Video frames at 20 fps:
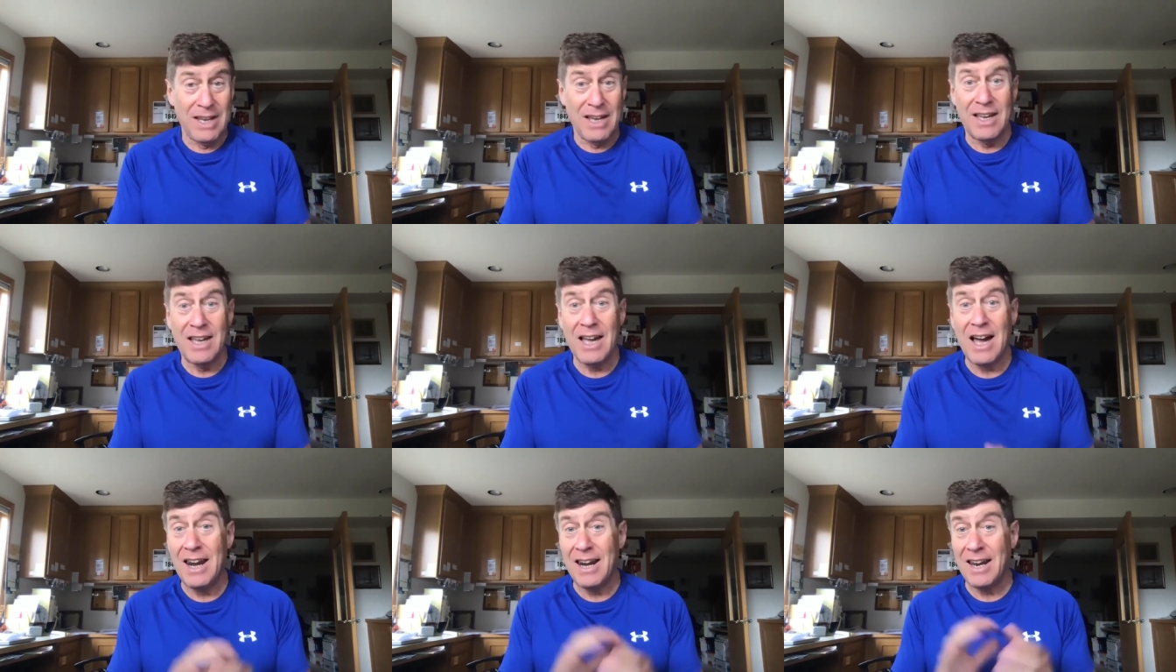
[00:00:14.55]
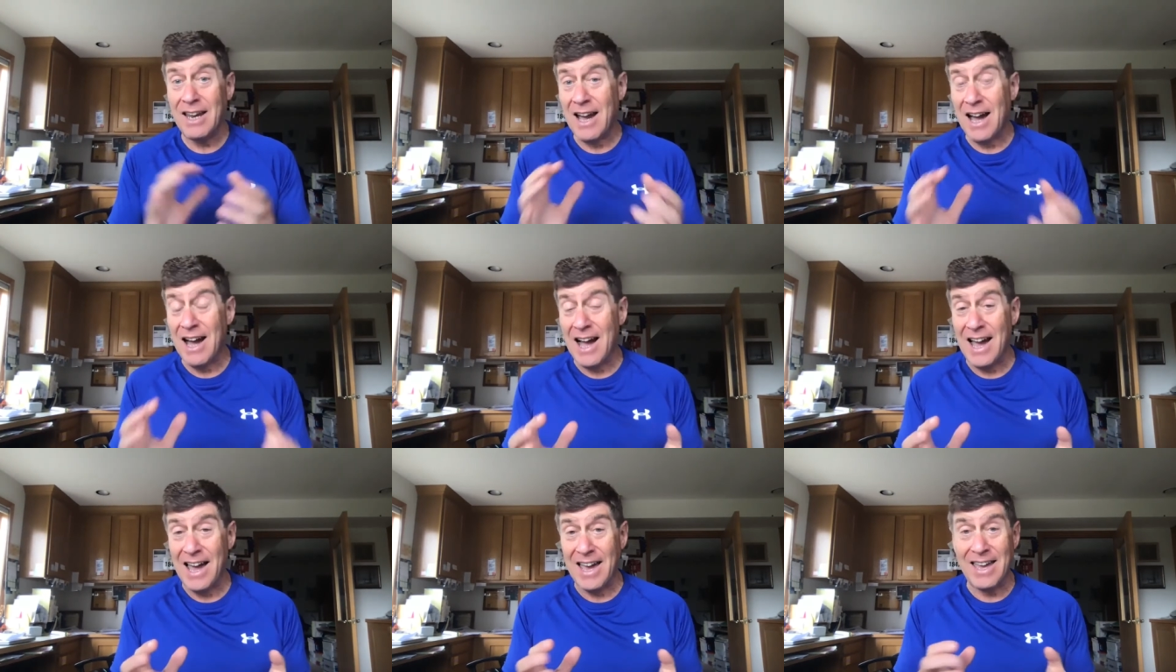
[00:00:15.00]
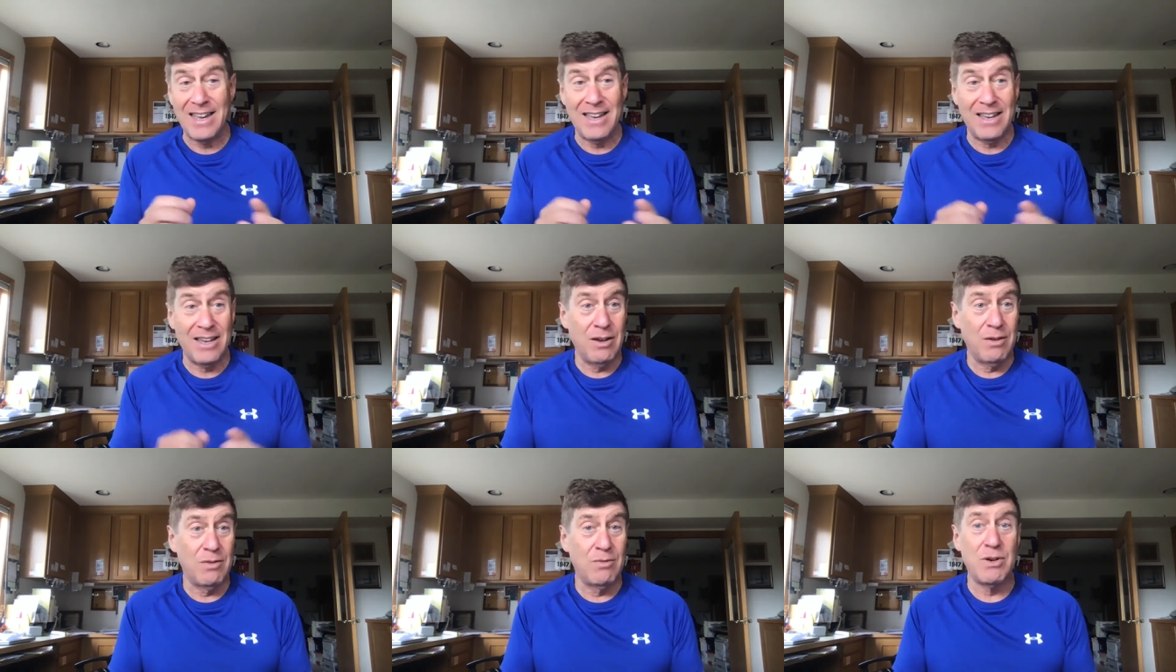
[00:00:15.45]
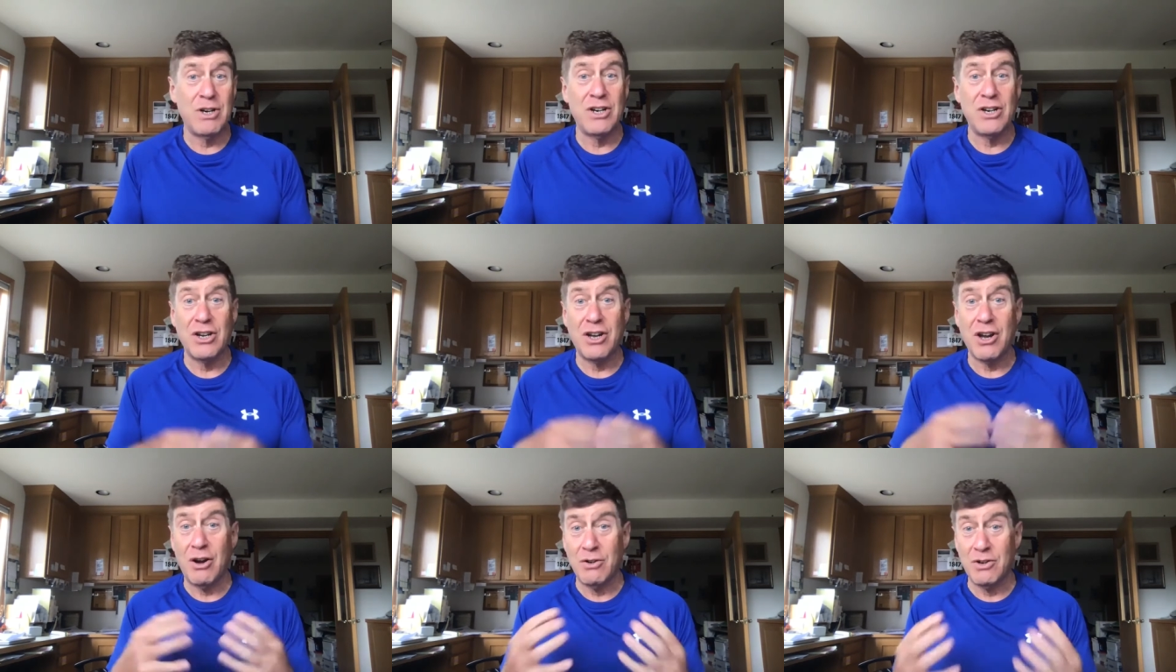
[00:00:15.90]
Got a guy, we
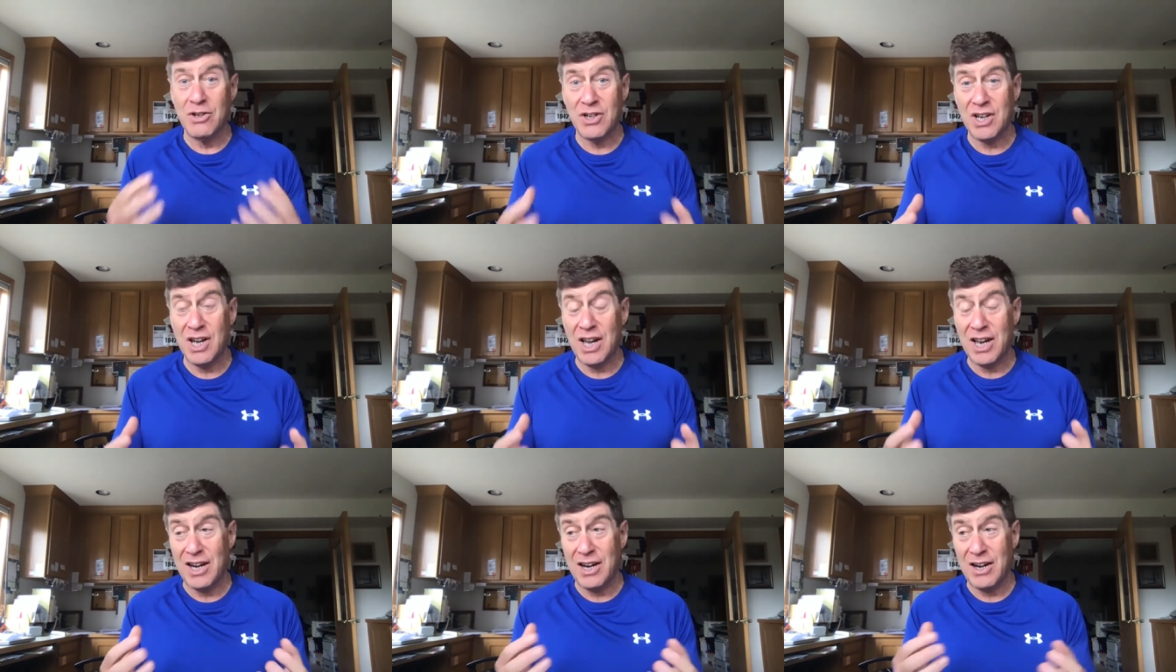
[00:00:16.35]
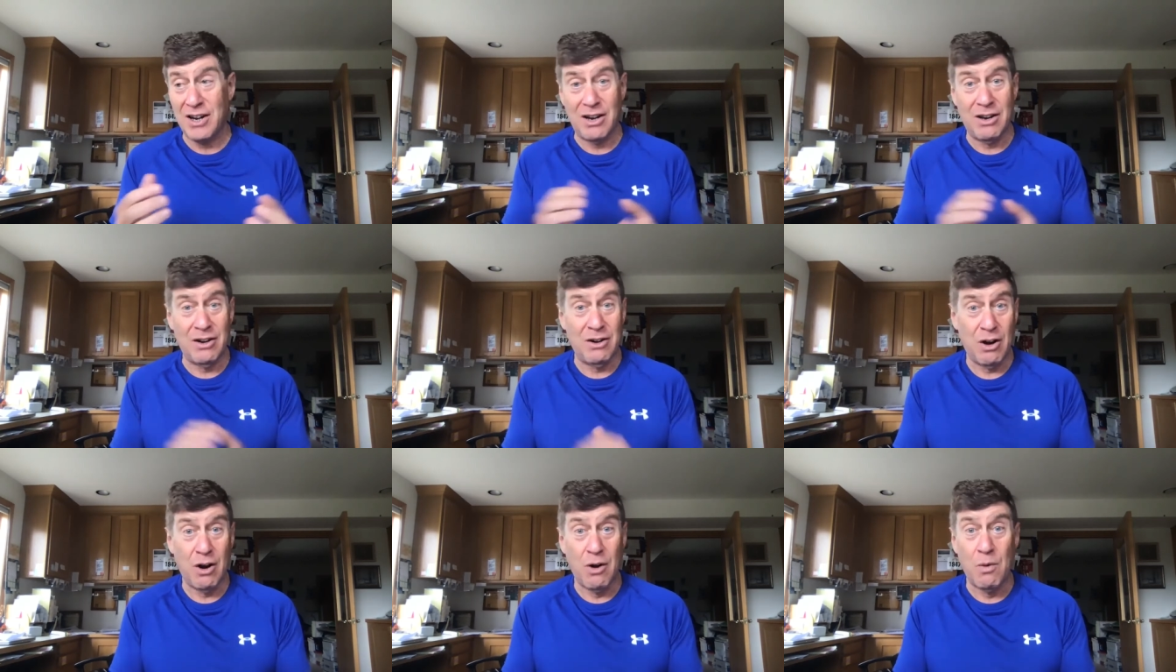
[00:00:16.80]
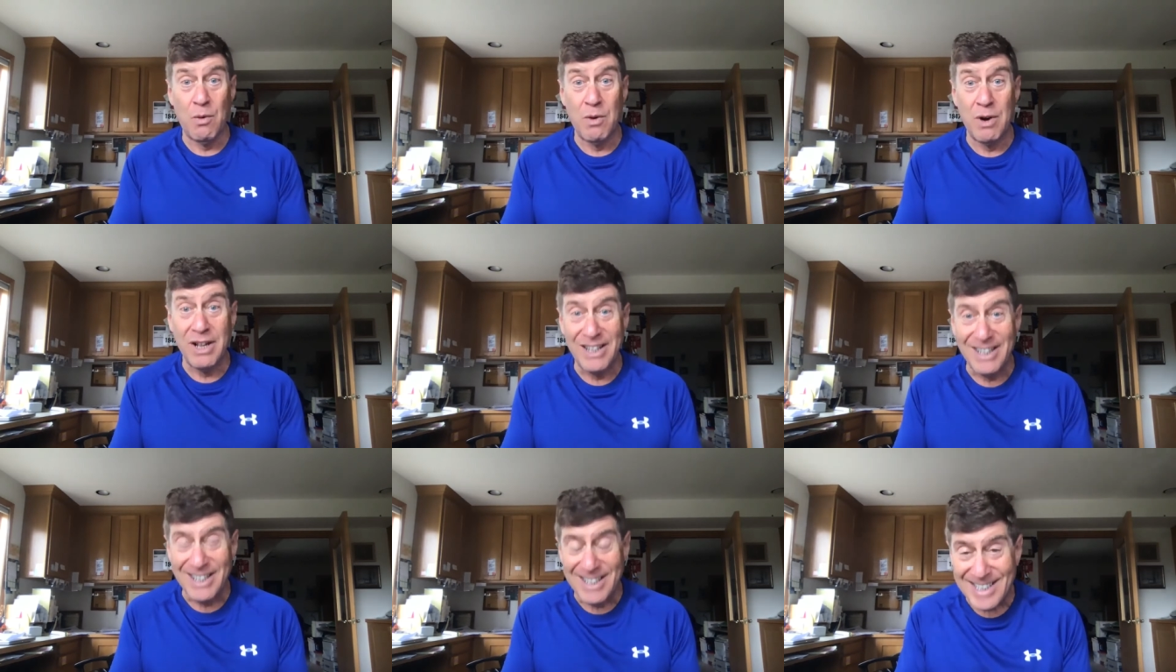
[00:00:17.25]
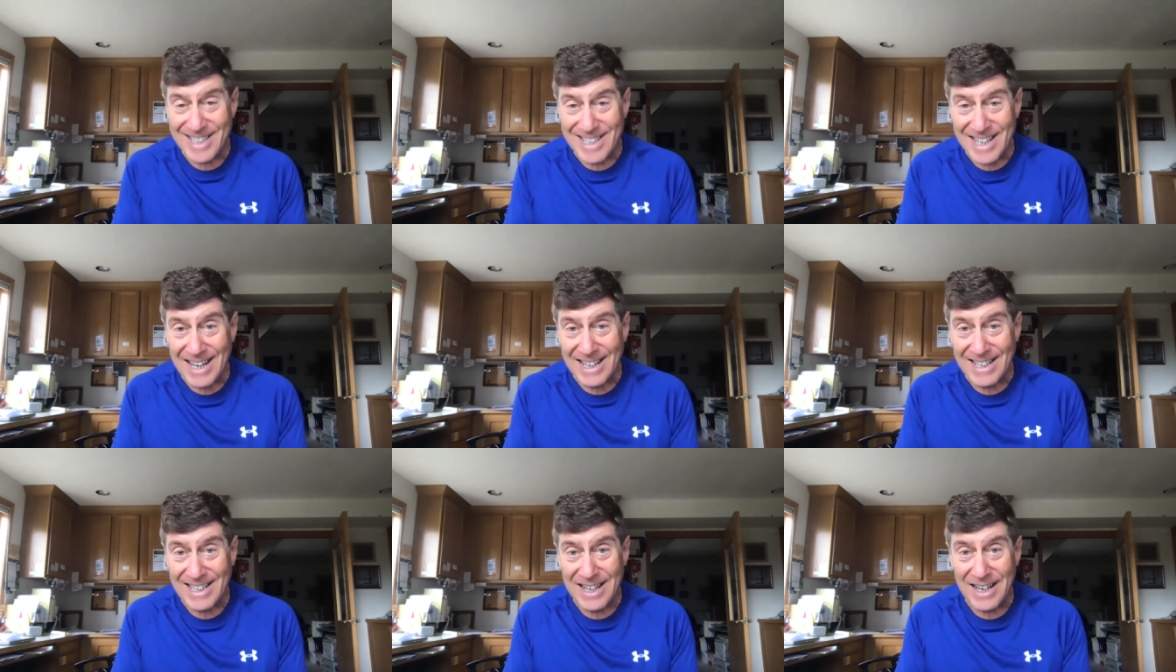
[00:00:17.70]
negotiated a, a real
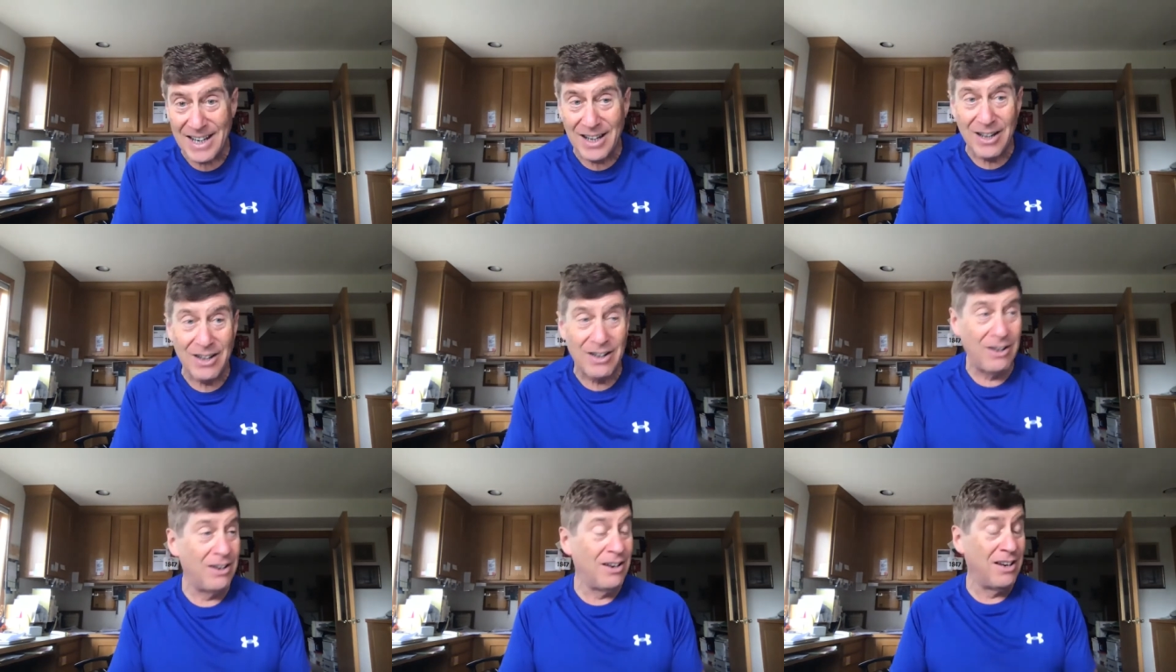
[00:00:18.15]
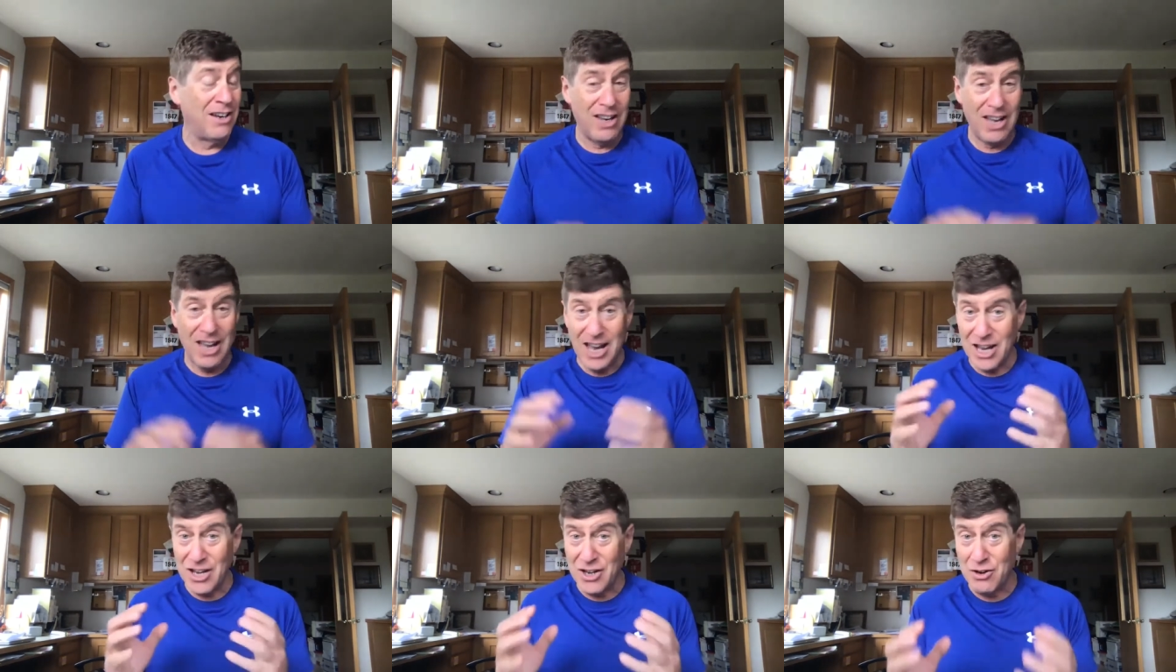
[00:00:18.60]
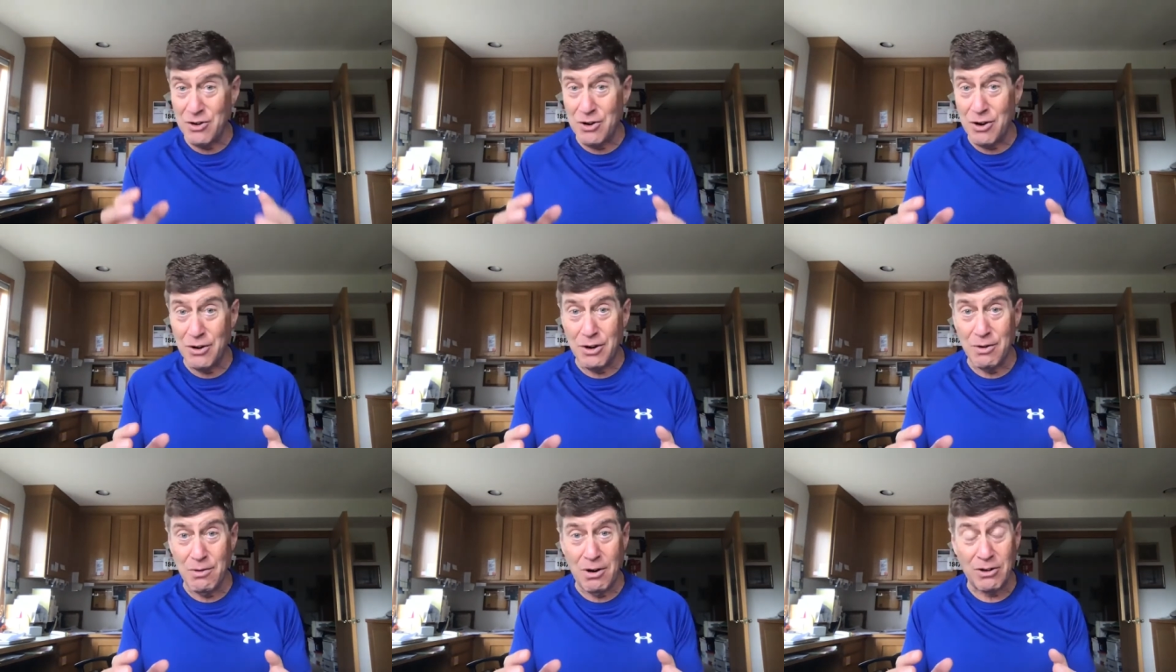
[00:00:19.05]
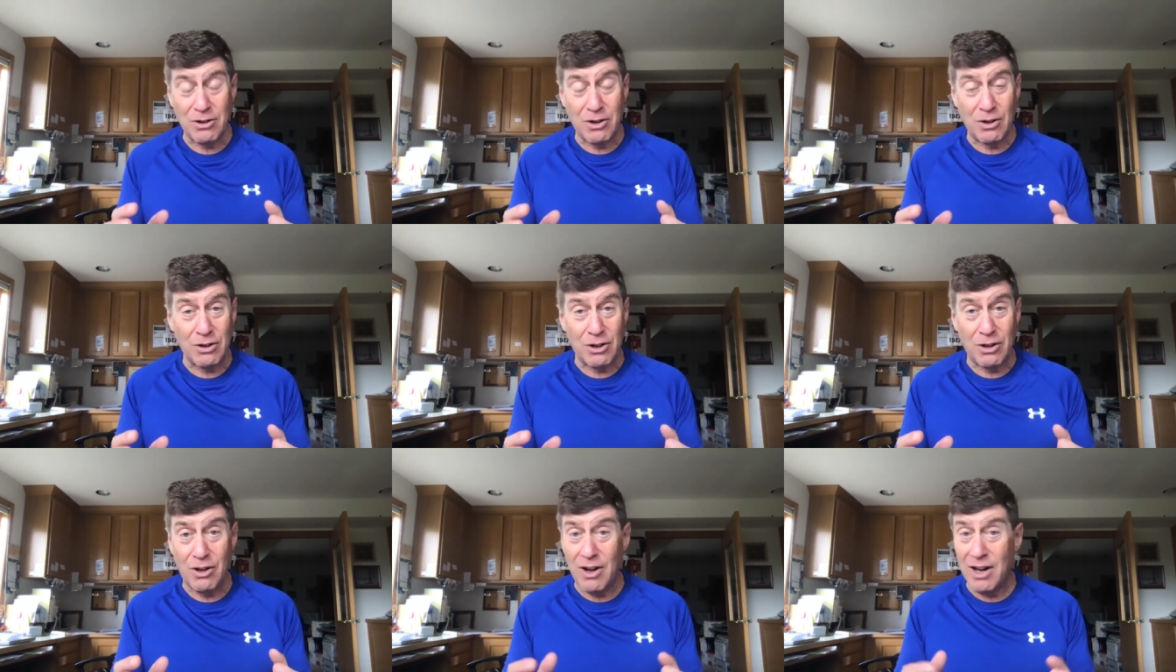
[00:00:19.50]
estate deal, and you know your Uncle
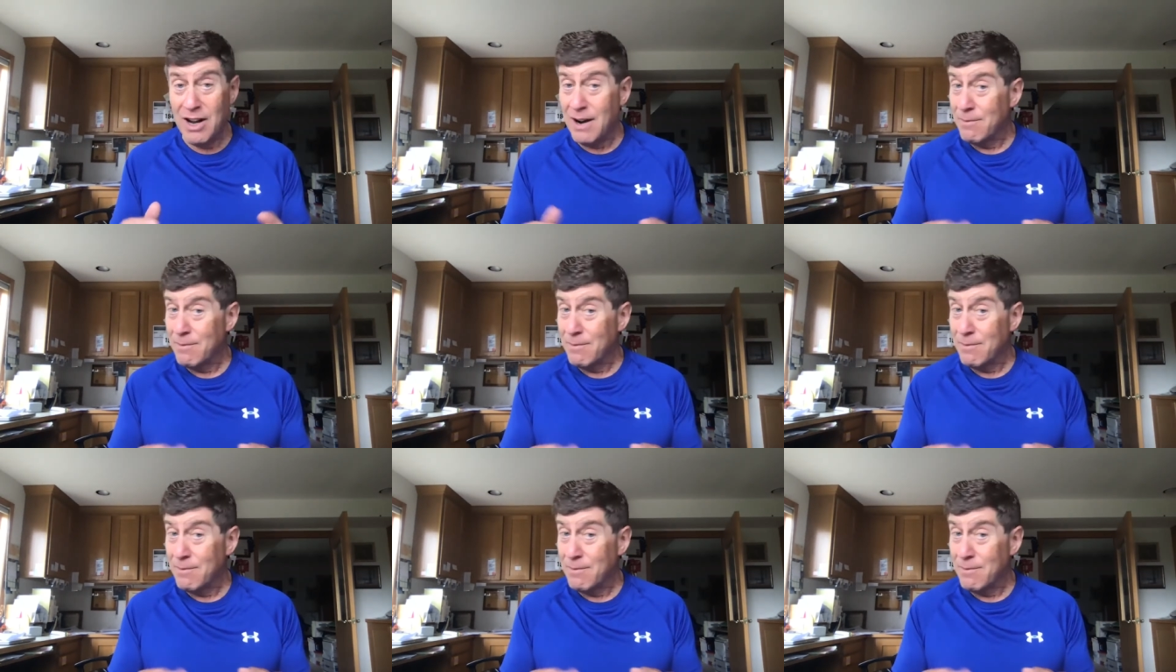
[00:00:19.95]
Claude.